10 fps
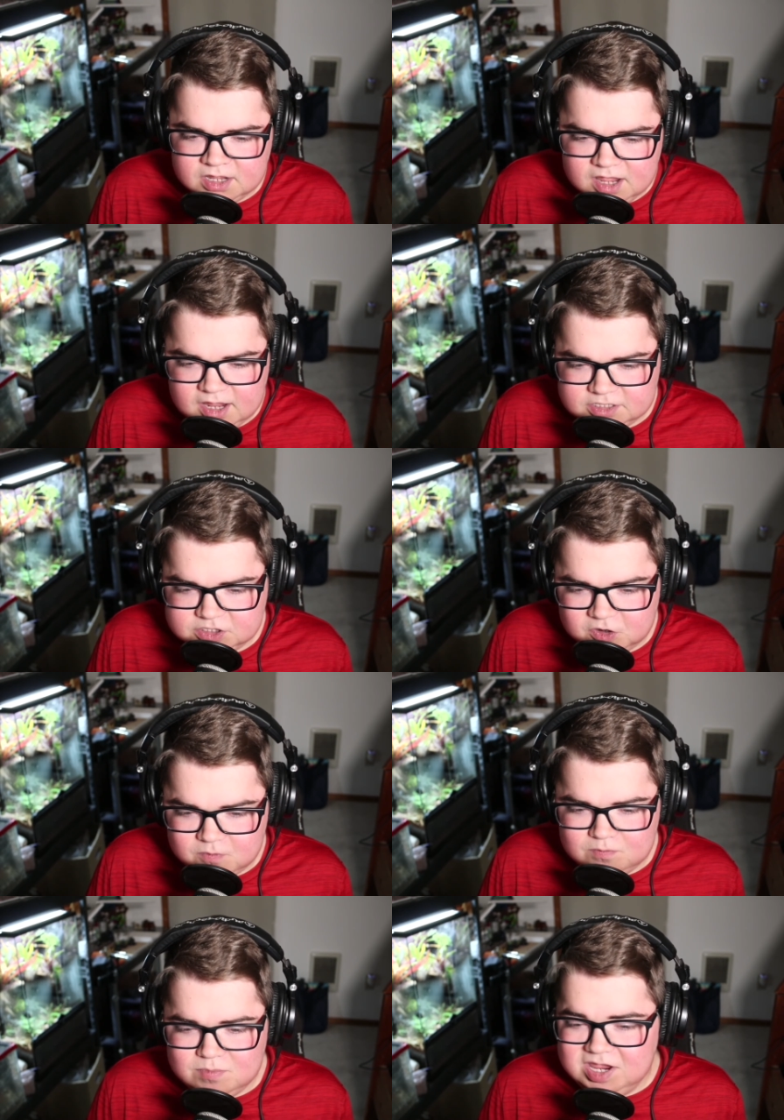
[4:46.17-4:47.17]
And so
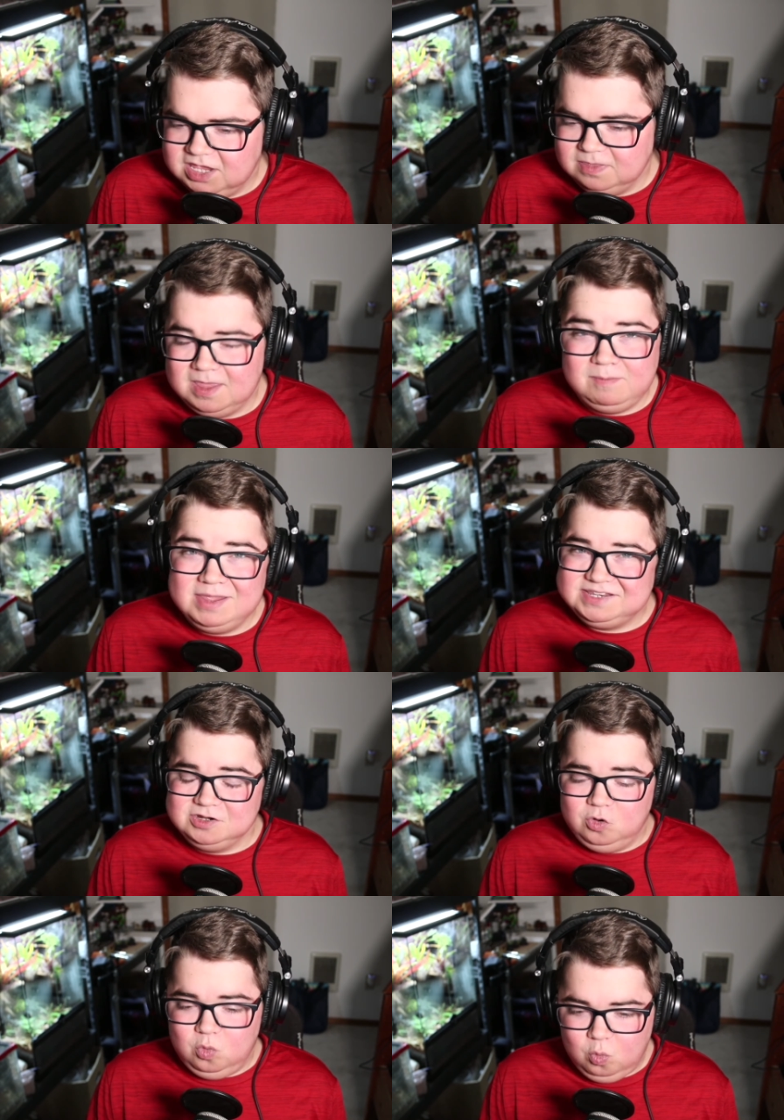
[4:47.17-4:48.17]
making that makes it
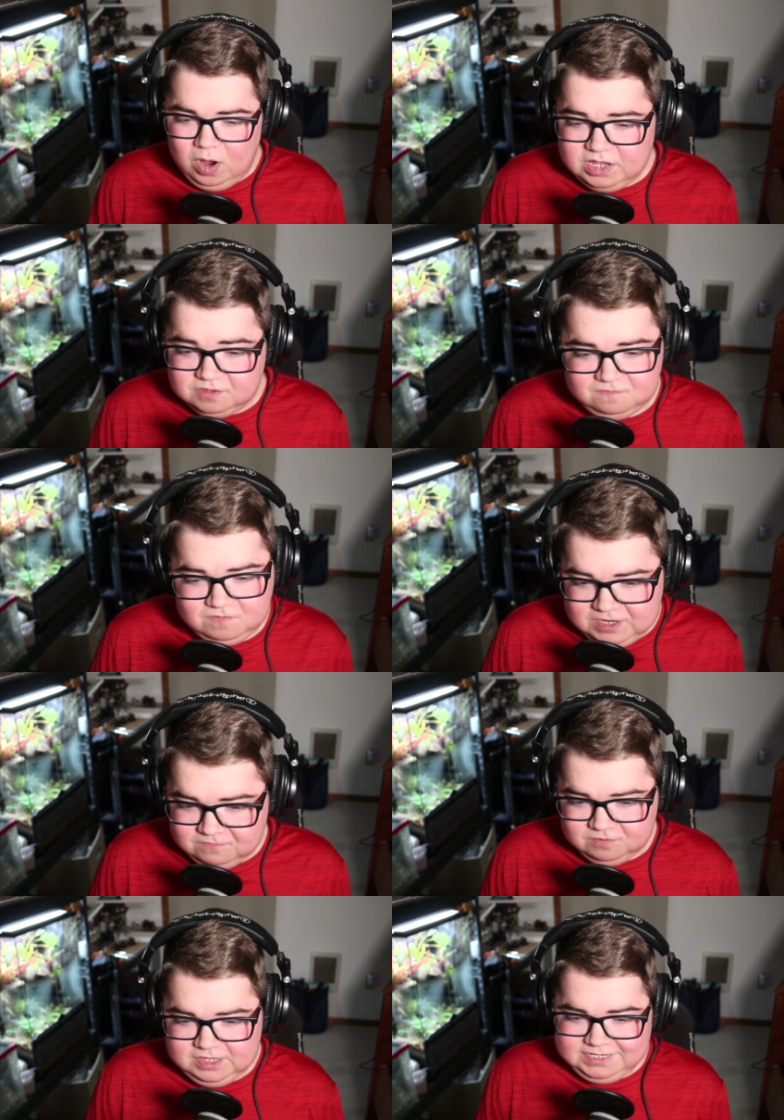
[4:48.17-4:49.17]
quite the feat
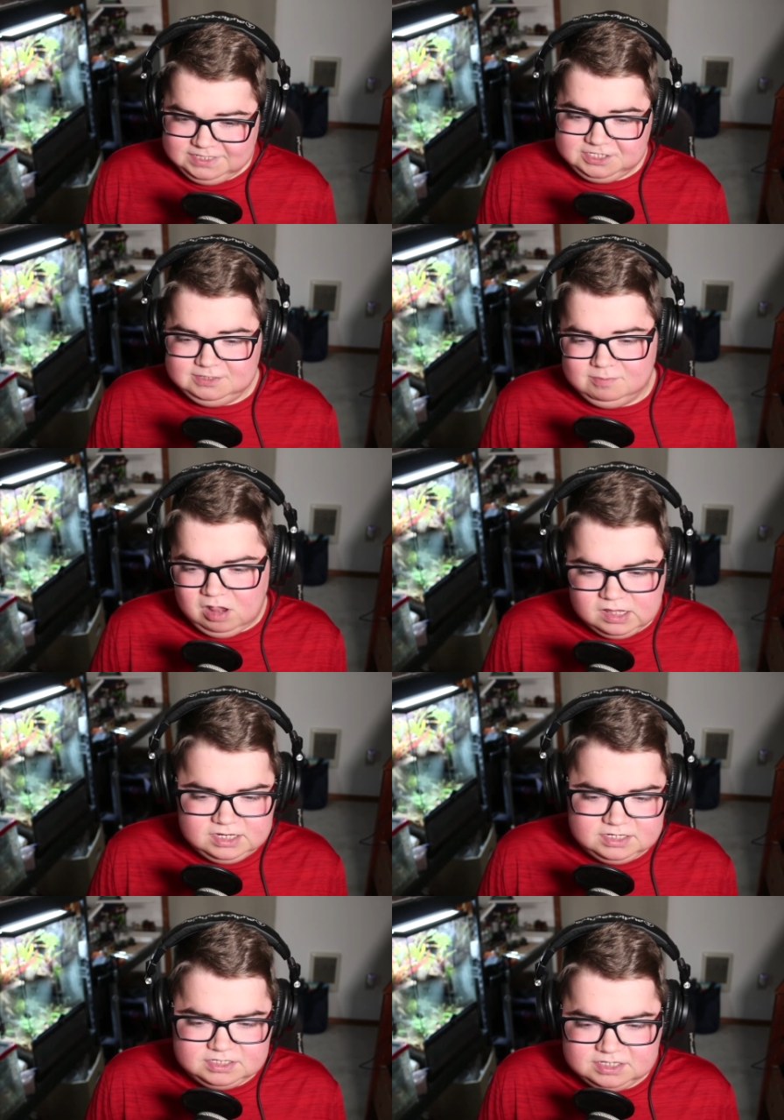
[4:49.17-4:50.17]
for these small
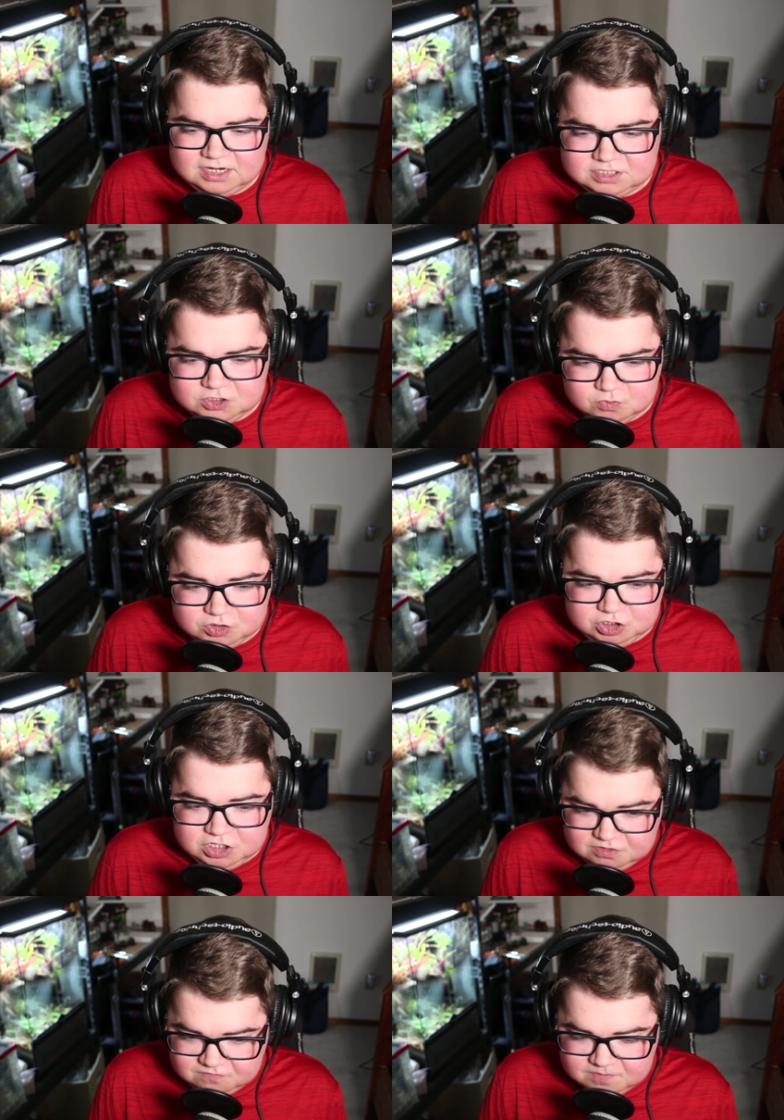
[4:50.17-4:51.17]
insects to
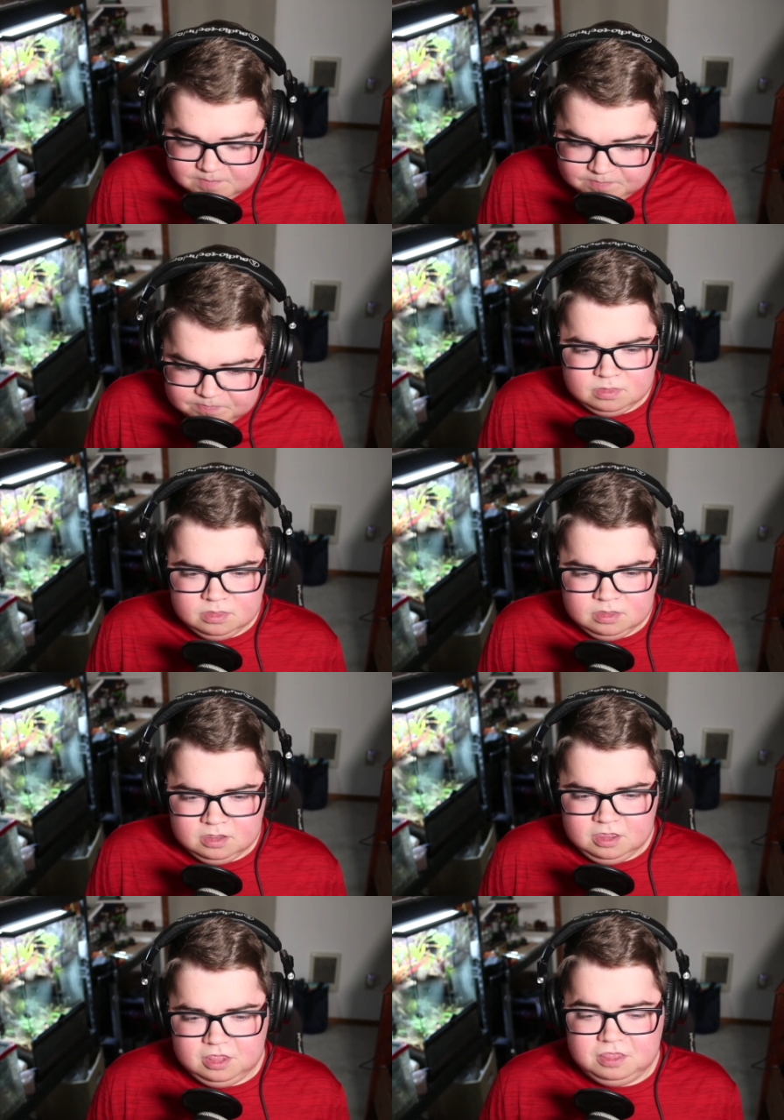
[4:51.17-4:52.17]
achieve.
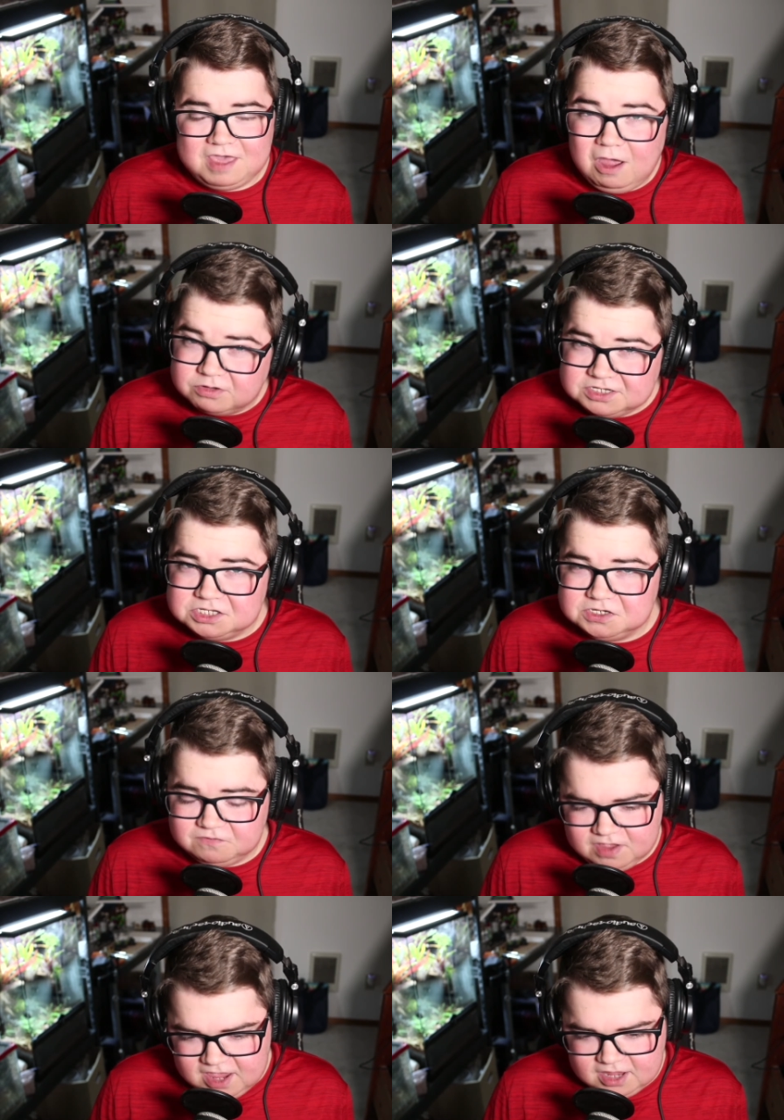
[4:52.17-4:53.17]
Thousands
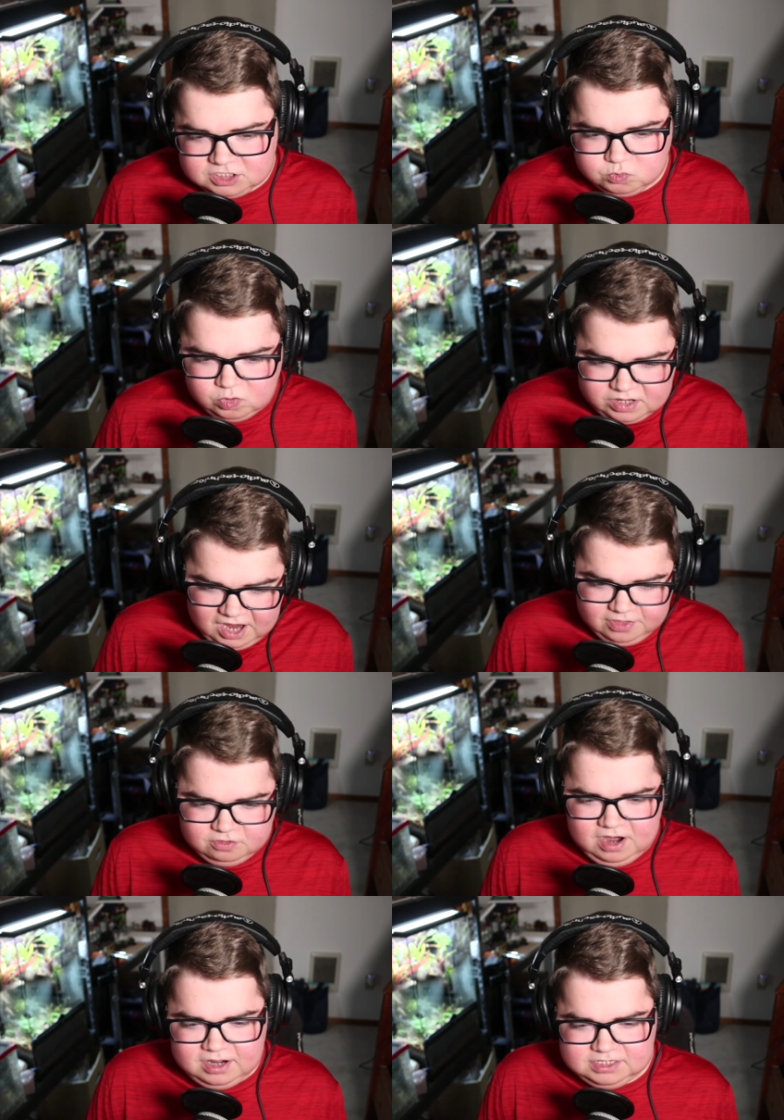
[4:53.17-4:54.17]
of ants will
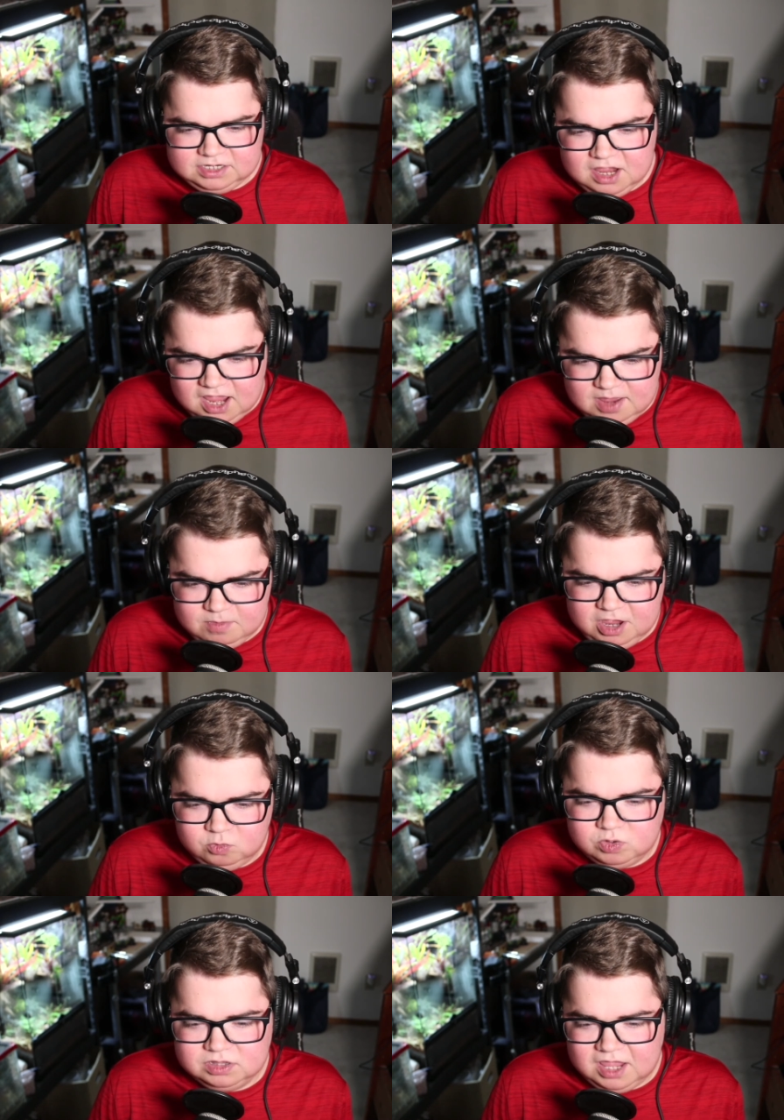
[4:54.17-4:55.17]
gather at a time and
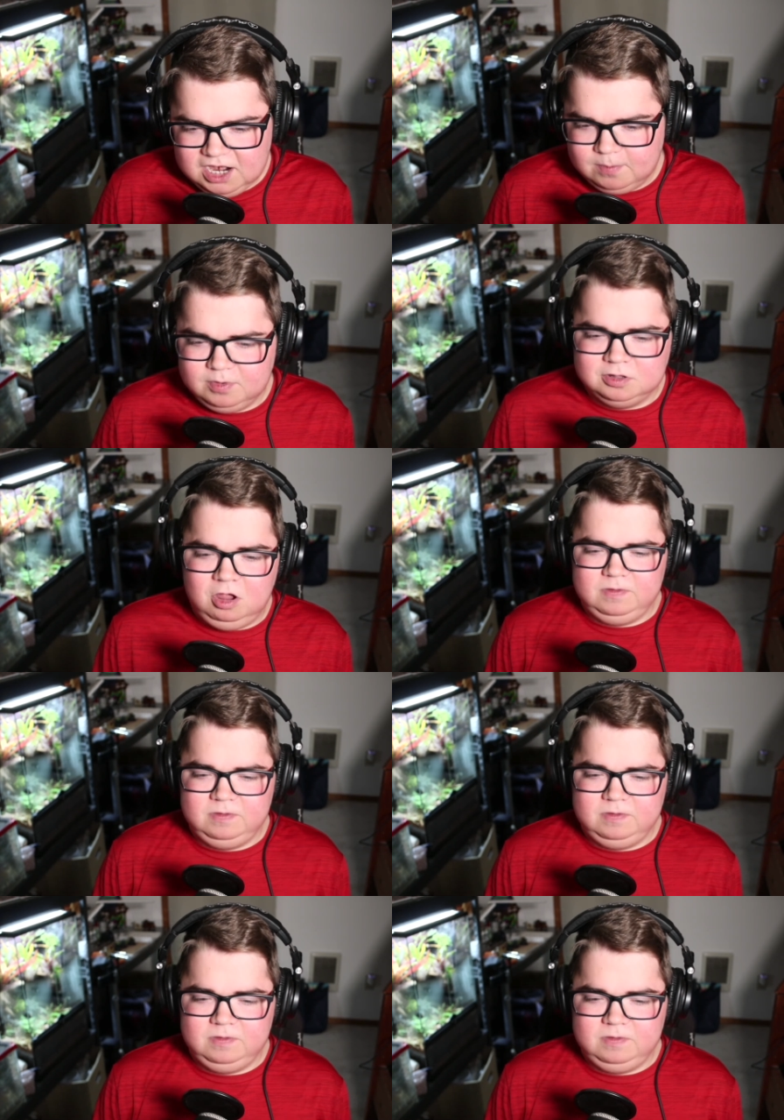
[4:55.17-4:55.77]
will line up along